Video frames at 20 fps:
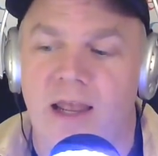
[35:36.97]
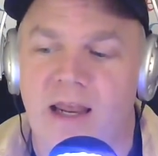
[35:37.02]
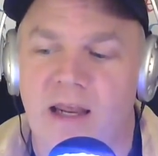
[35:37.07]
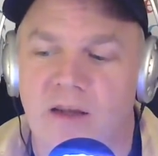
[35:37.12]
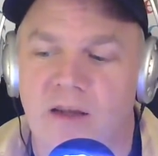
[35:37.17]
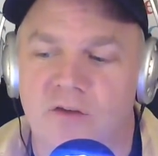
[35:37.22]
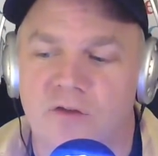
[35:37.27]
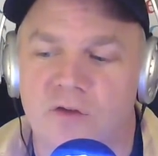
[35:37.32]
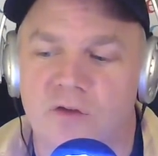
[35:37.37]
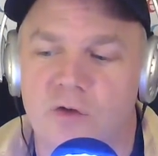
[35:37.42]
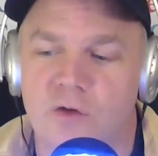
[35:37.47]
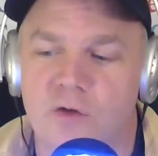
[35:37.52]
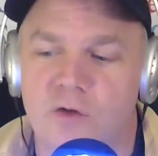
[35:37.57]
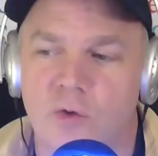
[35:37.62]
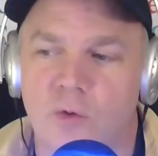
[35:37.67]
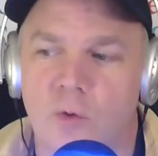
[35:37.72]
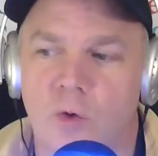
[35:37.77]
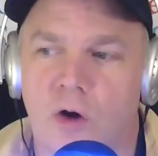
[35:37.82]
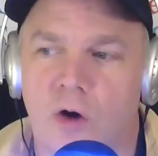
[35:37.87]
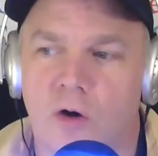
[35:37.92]
is
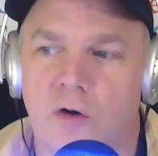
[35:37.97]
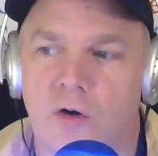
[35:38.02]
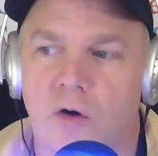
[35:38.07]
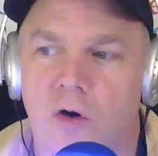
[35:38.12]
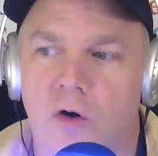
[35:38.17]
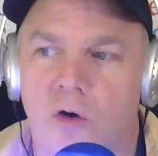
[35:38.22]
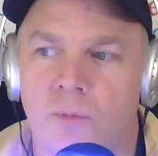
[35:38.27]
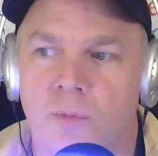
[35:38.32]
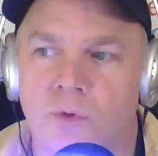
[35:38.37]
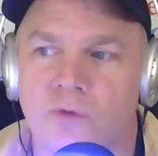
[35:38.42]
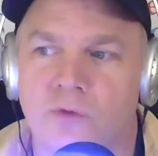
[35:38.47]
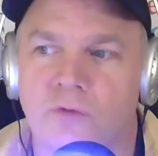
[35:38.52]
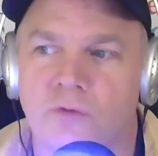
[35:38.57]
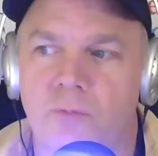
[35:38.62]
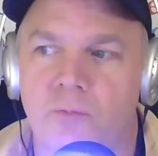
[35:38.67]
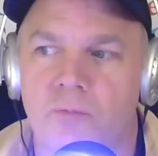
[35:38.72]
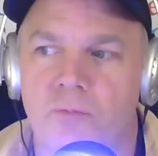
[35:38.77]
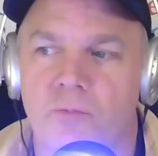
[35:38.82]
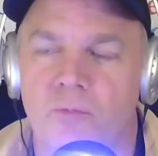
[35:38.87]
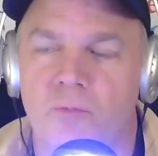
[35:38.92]
you are almost
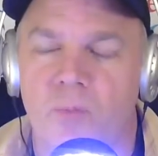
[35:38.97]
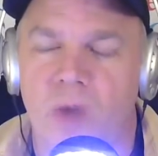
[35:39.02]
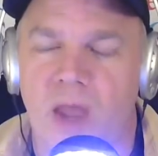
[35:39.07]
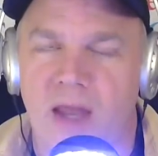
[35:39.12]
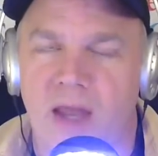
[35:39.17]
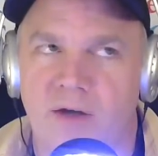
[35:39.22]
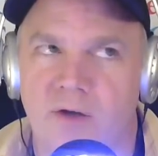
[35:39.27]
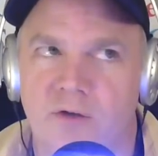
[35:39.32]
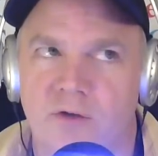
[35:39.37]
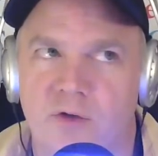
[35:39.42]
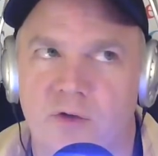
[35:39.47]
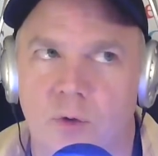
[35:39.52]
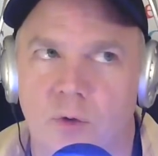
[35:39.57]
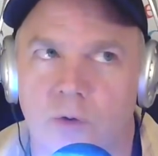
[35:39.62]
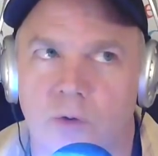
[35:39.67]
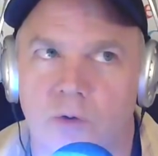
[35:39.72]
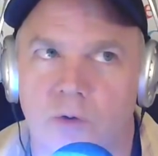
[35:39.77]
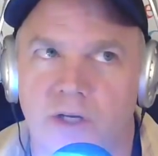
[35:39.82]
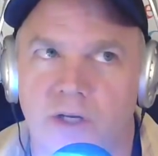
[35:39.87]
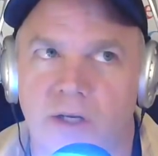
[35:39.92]

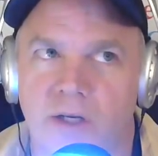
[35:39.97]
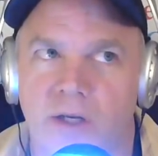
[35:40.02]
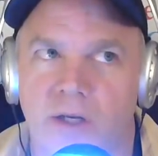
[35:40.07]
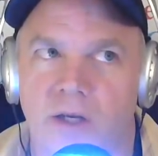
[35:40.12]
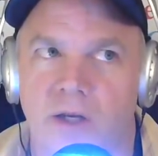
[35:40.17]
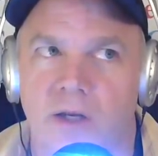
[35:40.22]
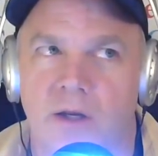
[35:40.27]
mandatory